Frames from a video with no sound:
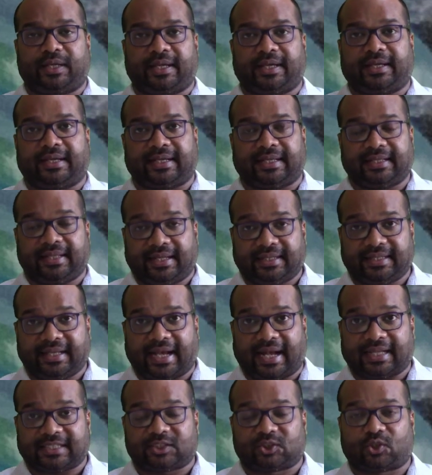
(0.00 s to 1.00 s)
agree that the
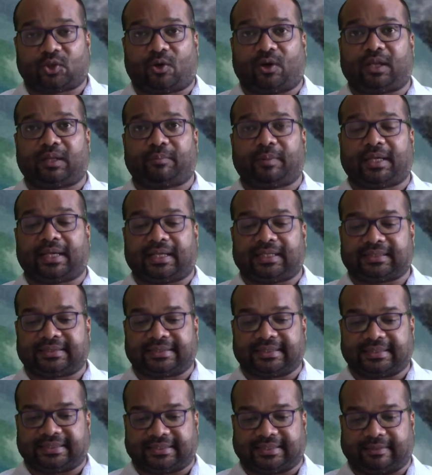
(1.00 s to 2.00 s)
astronomical
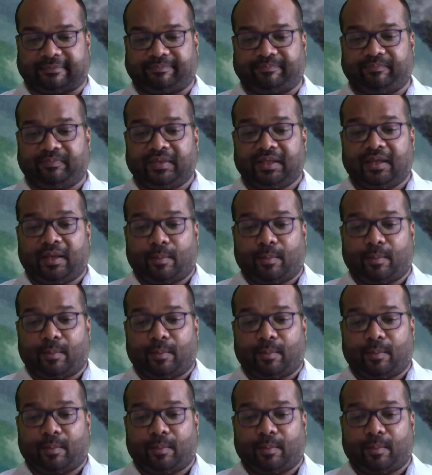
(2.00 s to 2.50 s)
system